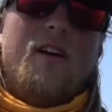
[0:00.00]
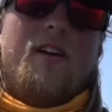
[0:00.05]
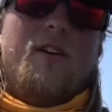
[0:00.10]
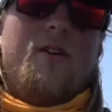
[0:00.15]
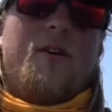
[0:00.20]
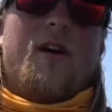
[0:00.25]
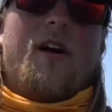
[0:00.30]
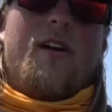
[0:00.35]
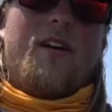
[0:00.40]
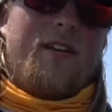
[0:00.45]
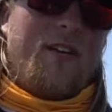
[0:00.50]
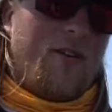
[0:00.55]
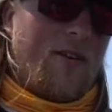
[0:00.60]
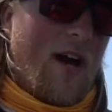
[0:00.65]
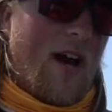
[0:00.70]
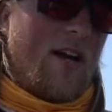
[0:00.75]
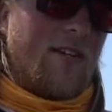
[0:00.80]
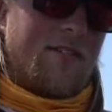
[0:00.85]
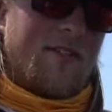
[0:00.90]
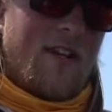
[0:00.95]
You, you
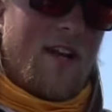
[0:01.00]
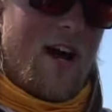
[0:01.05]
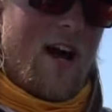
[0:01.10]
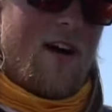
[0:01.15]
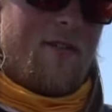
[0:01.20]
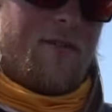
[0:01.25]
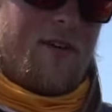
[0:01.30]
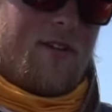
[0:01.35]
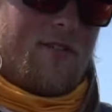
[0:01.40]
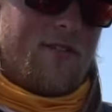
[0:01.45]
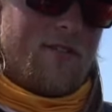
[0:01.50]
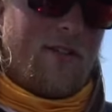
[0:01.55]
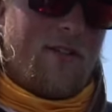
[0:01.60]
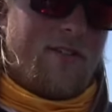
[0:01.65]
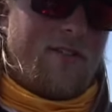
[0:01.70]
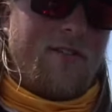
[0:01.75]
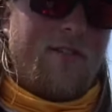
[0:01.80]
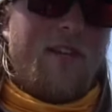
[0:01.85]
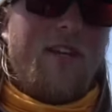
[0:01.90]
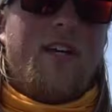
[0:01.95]
guys can obviously
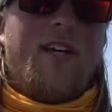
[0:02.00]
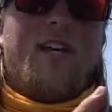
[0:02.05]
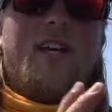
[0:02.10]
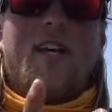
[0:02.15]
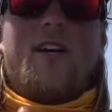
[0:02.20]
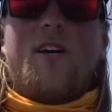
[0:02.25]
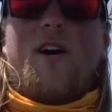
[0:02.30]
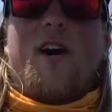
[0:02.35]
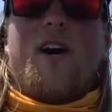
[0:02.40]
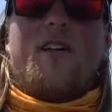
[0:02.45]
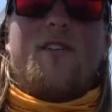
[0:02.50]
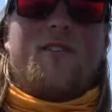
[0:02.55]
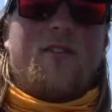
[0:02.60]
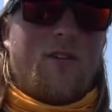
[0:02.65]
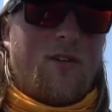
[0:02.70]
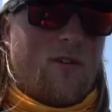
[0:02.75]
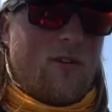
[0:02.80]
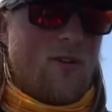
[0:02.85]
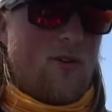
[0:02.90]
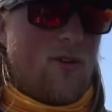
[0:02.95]
see he caught
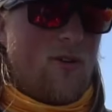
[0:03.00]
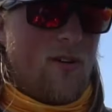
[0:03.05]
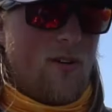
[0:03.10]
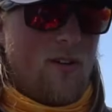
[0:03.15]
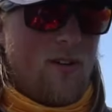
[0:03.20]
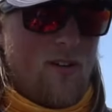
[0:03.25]
two